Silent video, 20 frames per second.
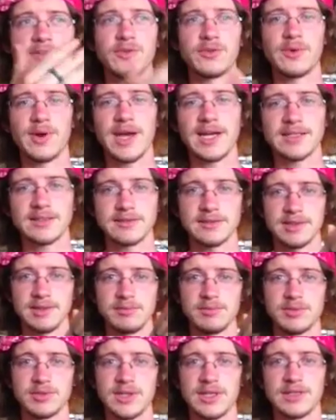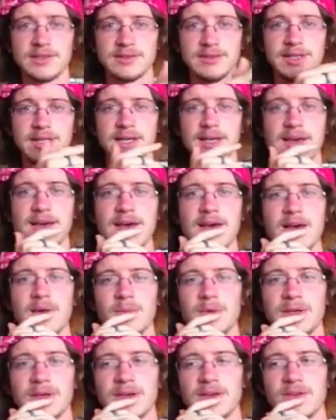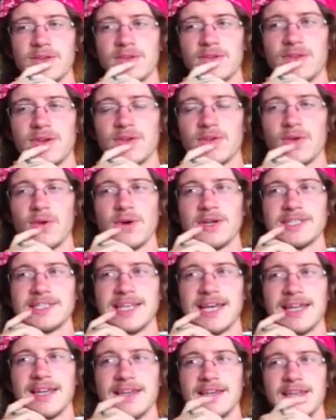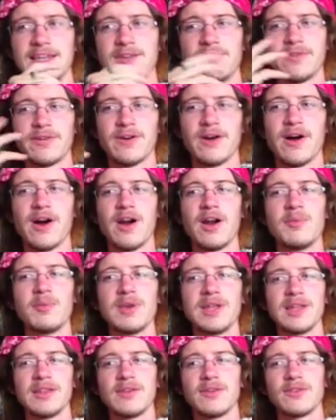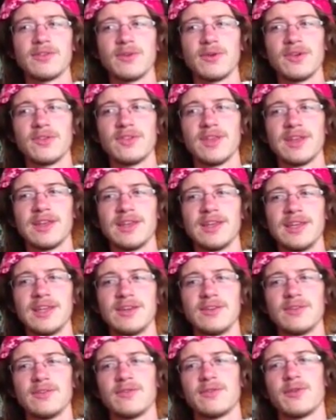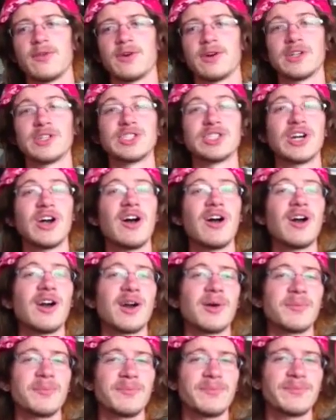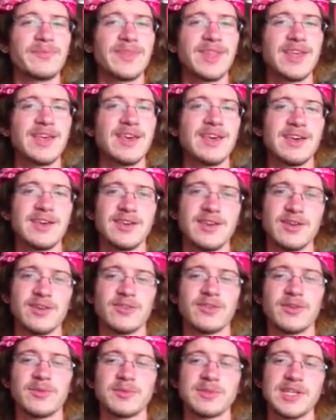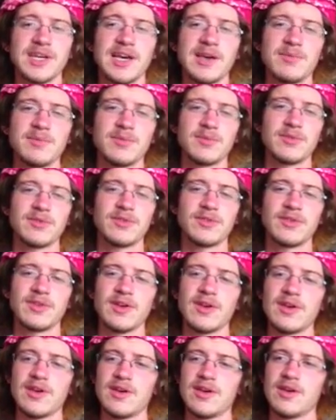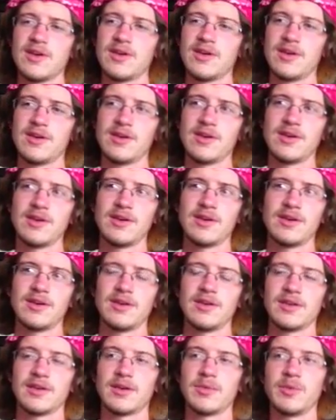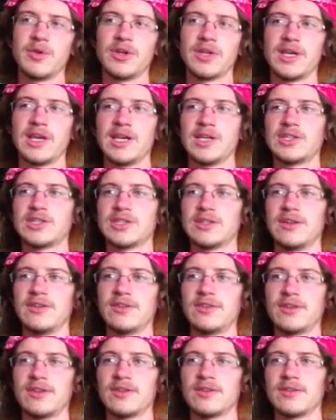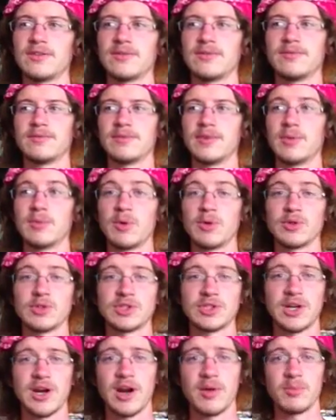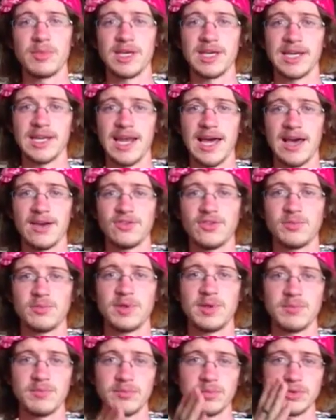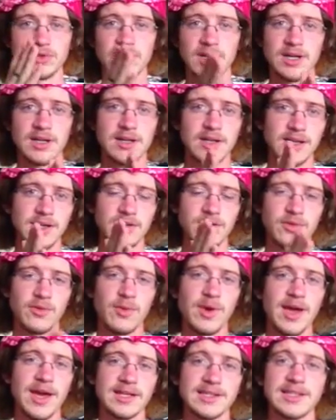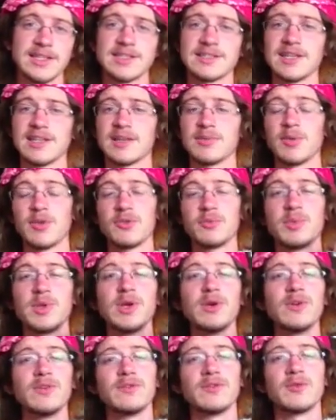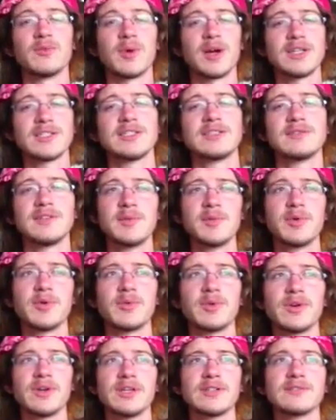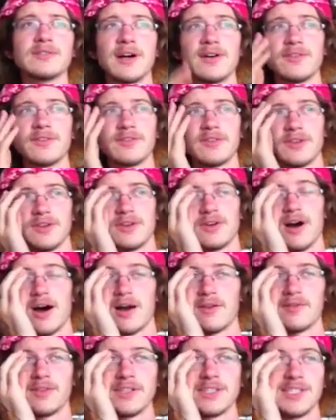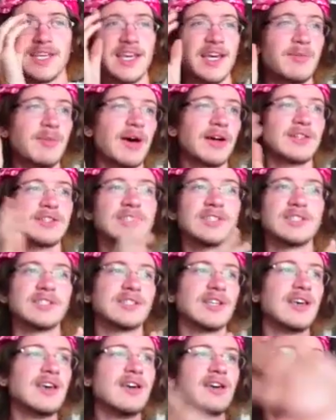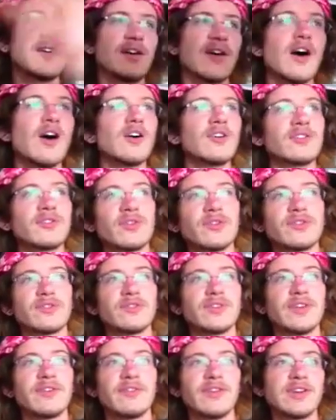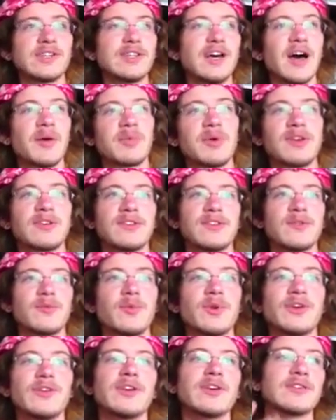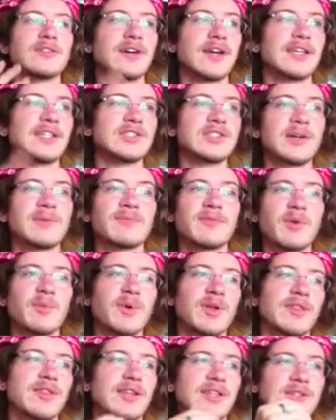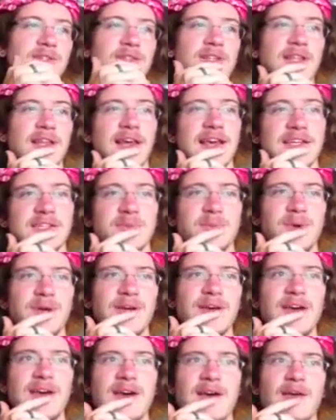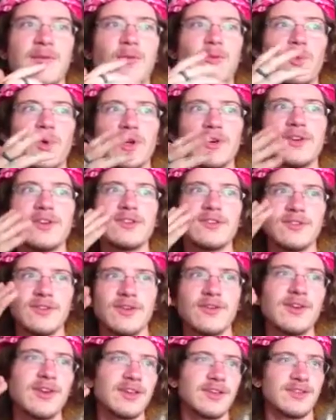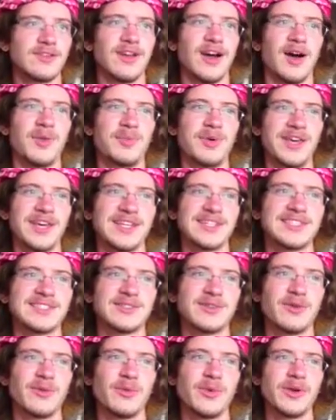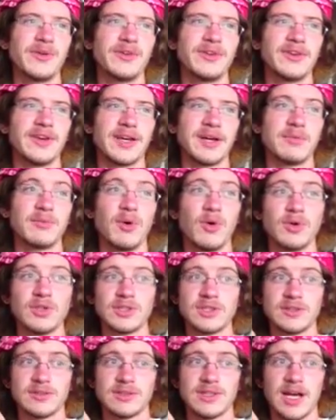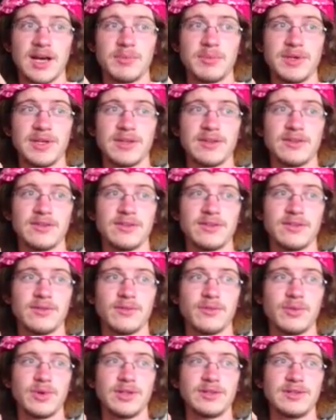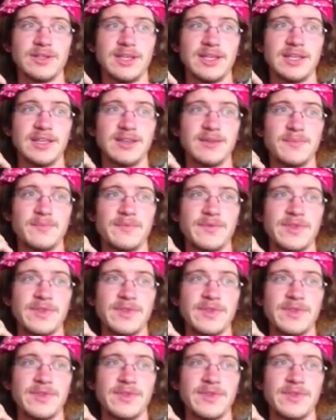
directly, bluntly, because there's always that need for harmony, there's always that need for charm. You know, sometimes communication isn't the most charming, it has to be blunt and direct, and it's not the most beautiful. Mars in Libra really loves to conversate about just all sorts of different topics and really like jump from one thing to the next, but really serious topics or really like emotional topics, really